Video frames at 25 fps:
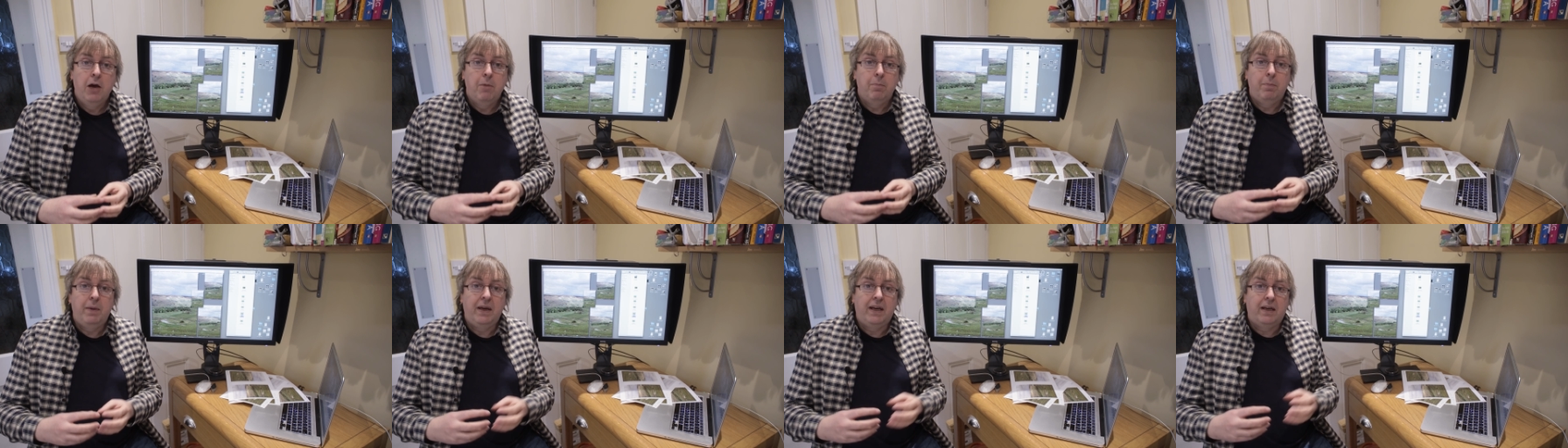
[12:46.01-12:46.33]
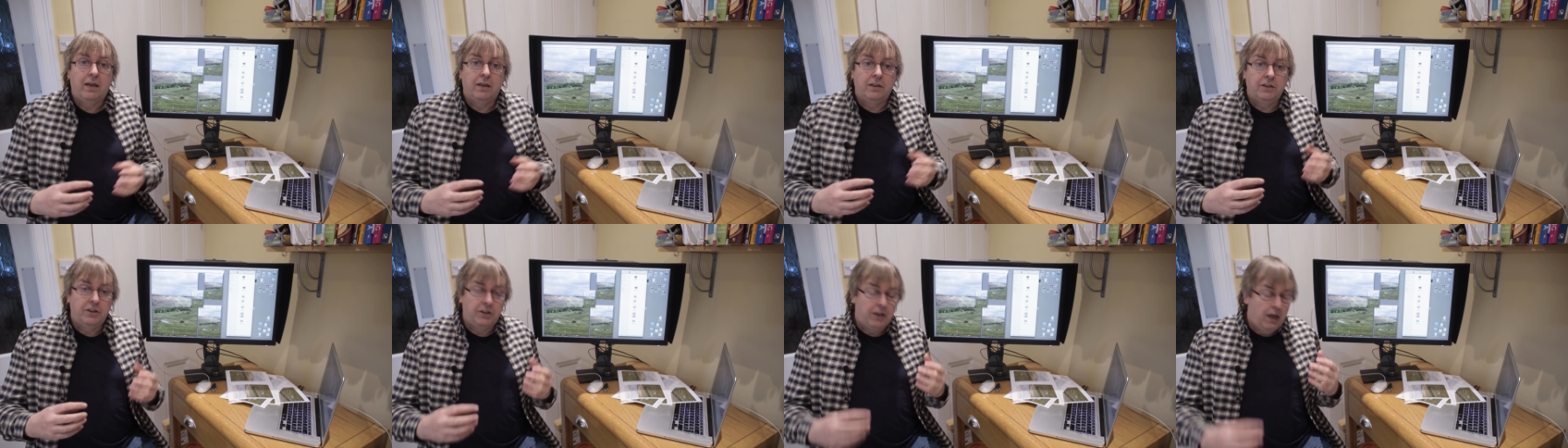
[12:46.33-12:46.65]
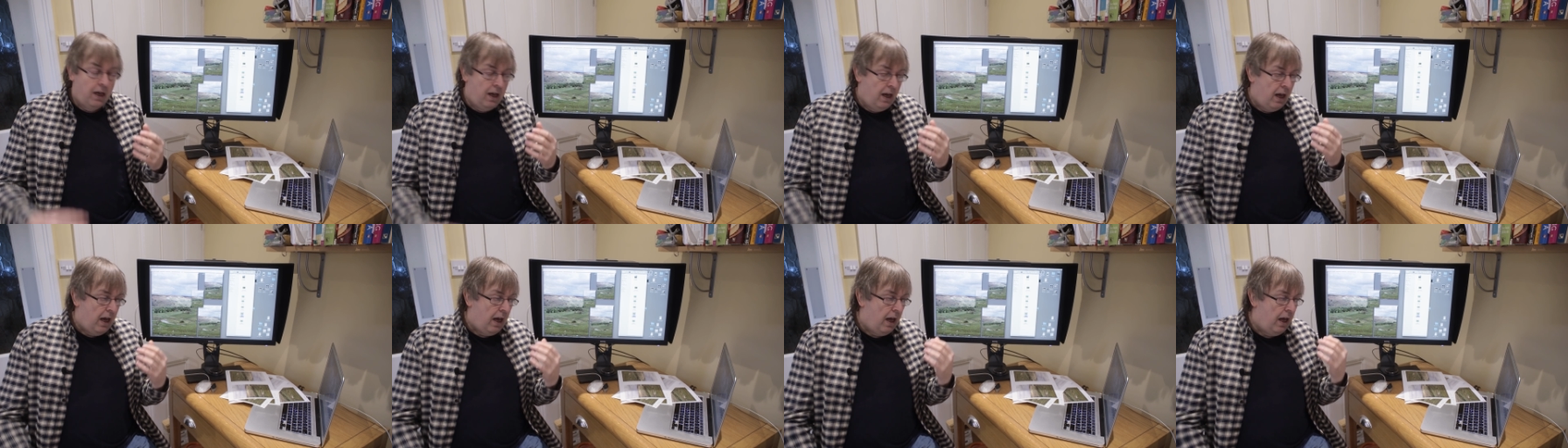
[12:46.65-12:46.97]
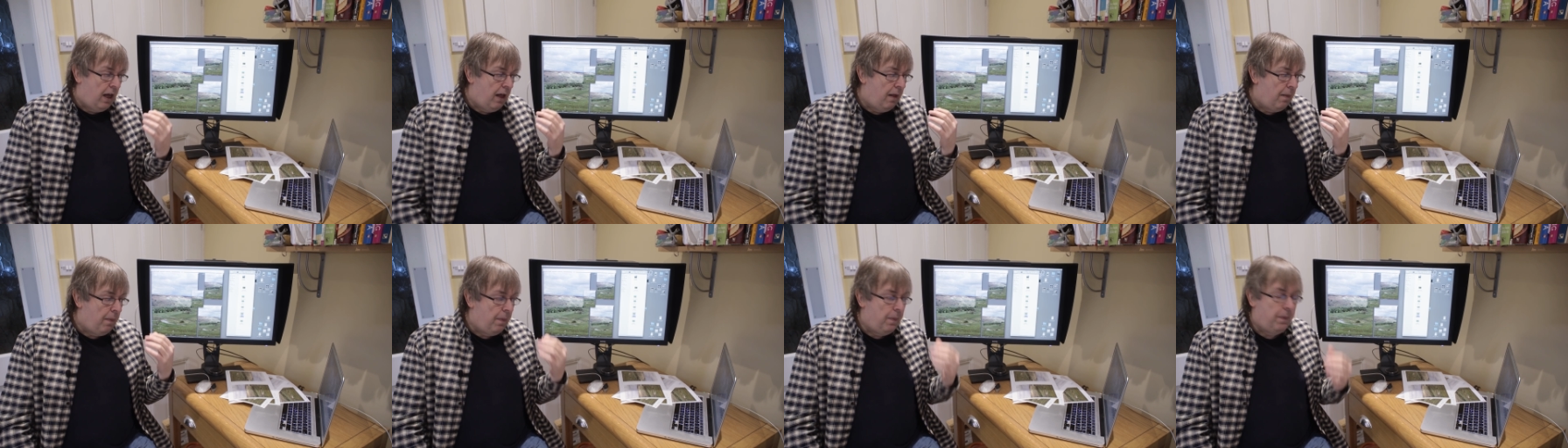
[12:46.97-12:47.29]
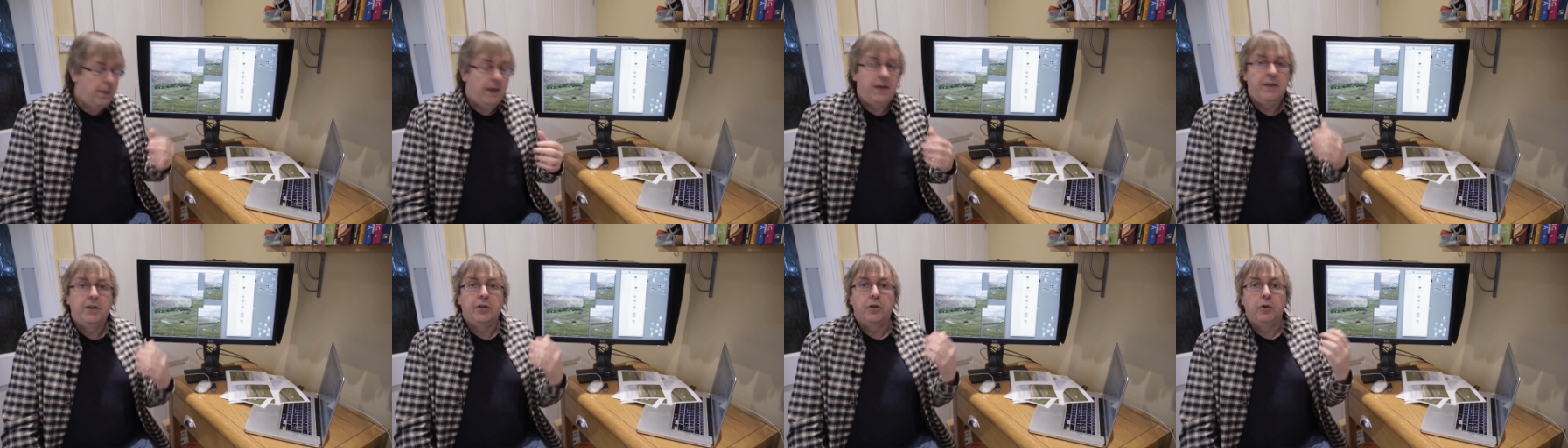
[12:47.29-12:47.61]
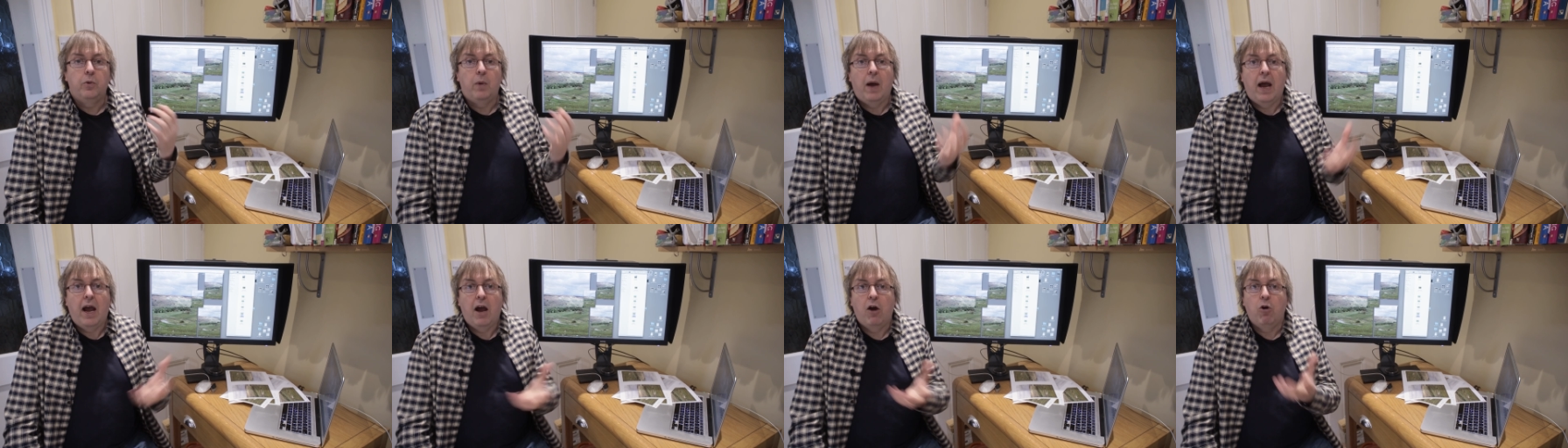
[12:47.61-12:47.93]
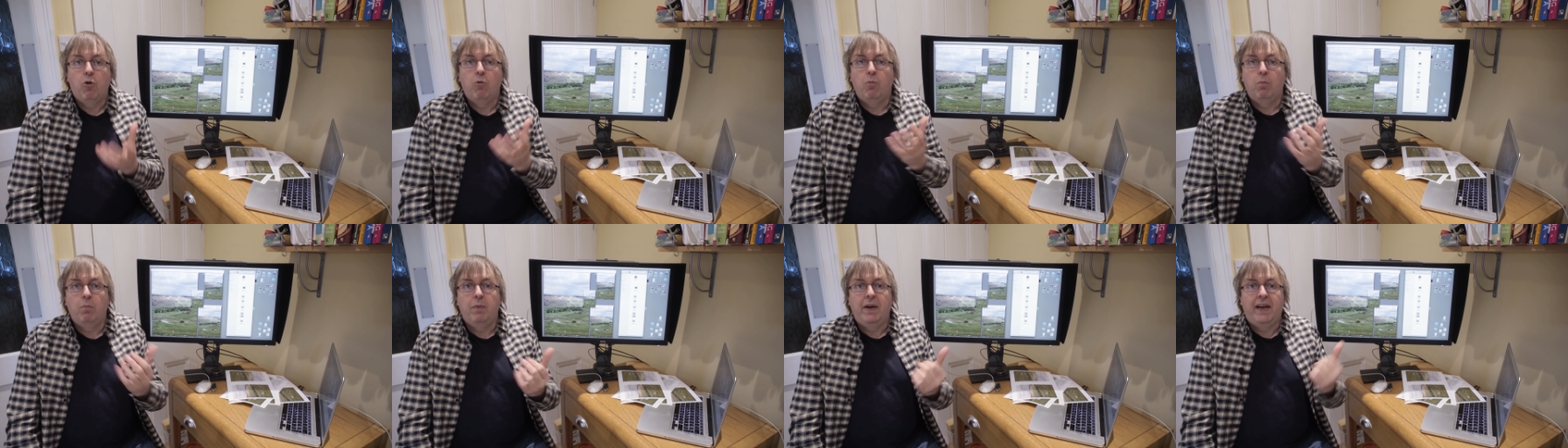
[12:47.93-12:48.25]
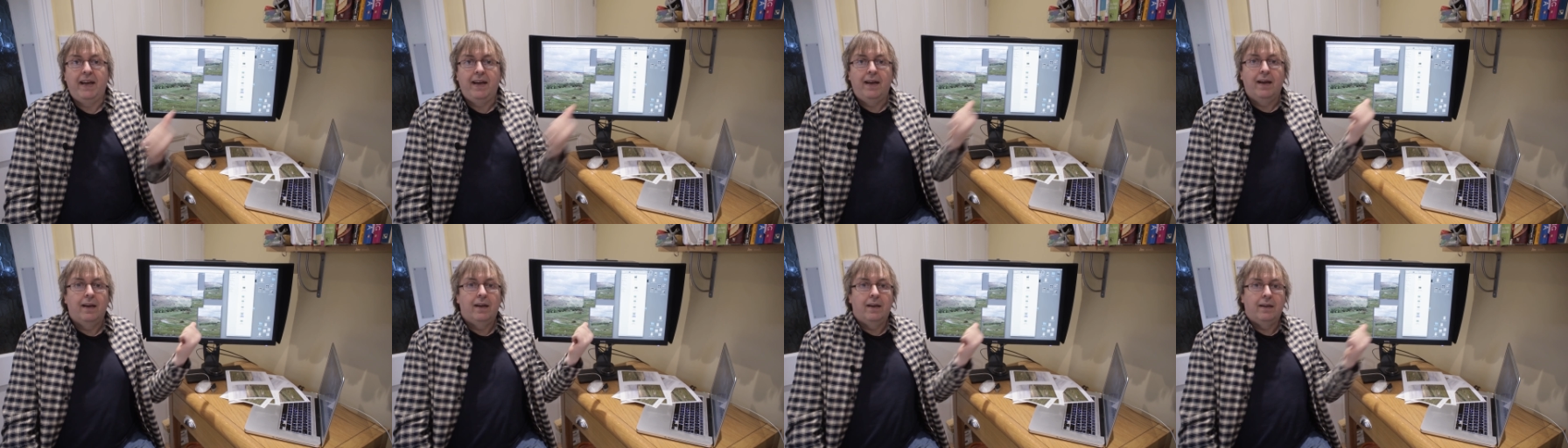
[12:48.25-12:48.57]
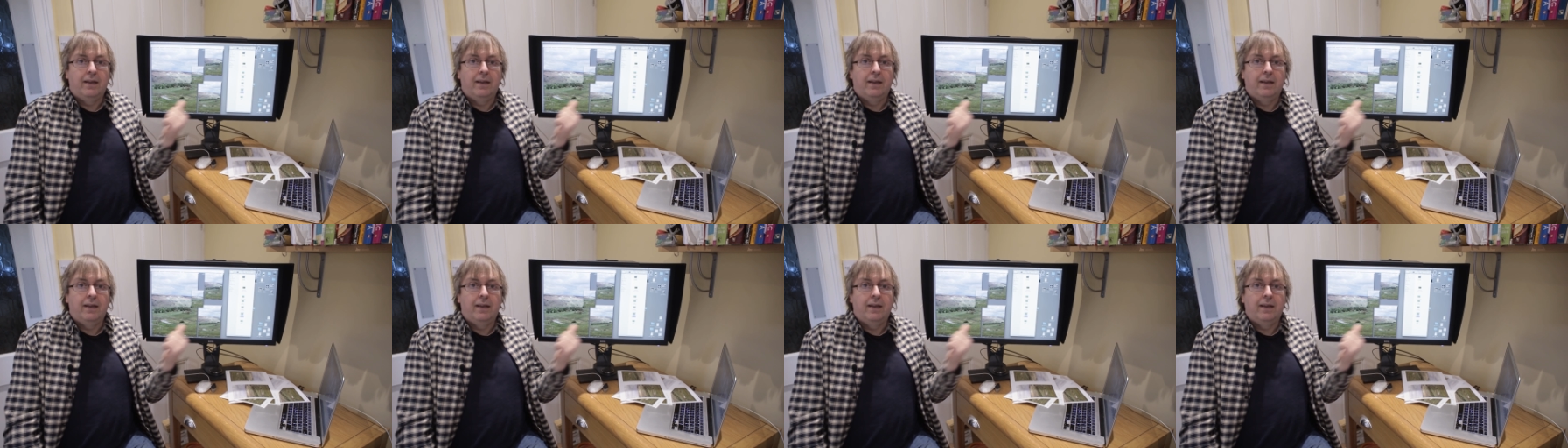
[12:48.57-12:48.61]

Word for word: because uh, they do help me